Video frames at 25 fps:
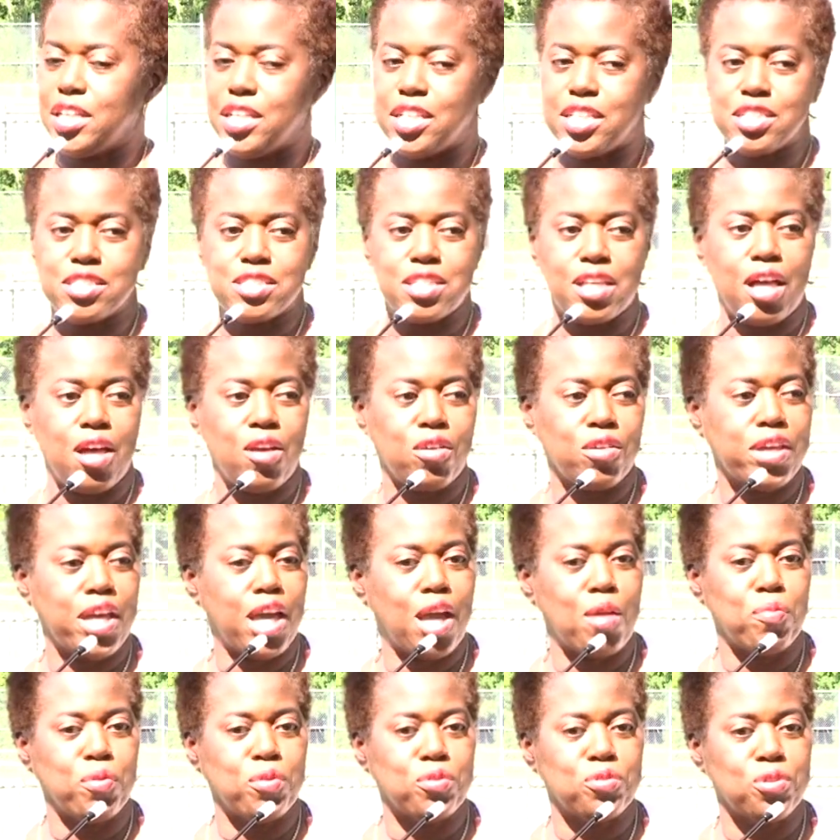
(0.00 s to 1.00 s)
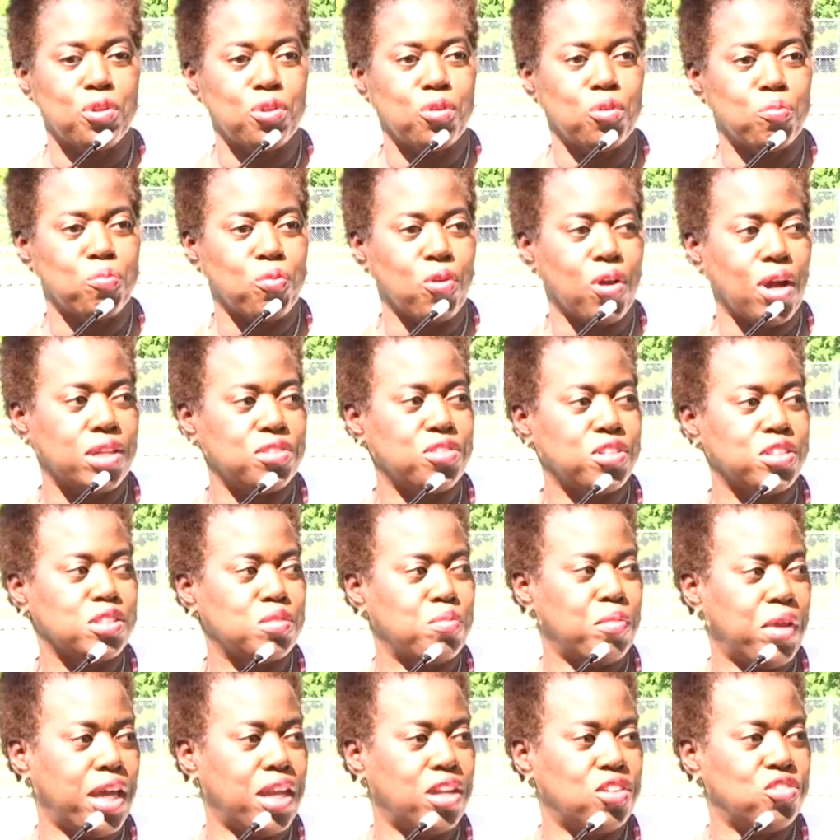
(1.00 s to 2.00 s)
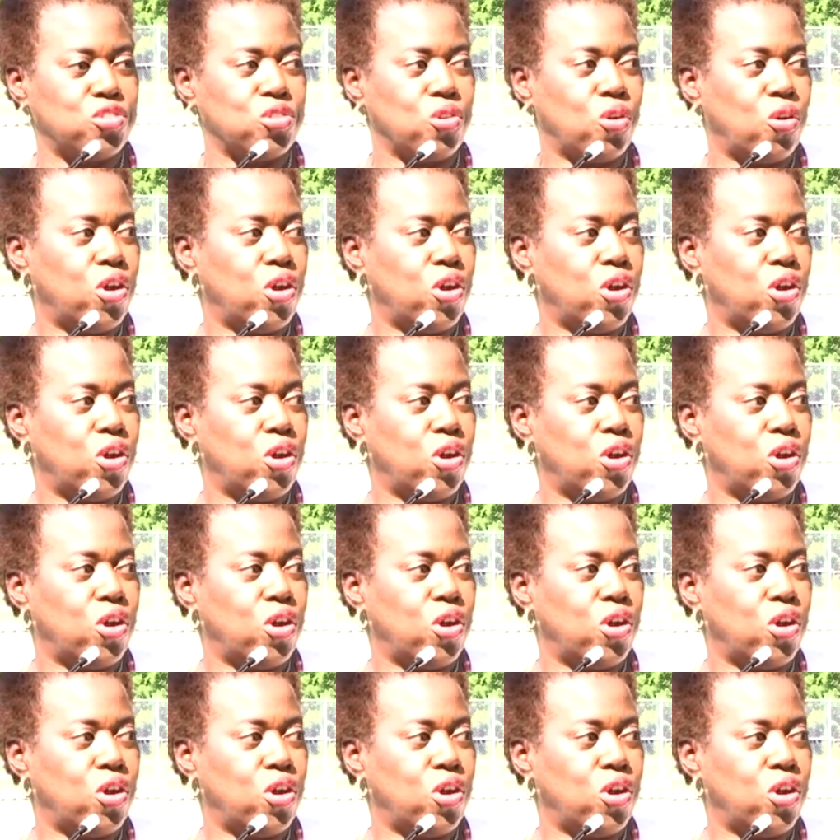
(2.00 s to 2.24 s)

He's our capital projects manager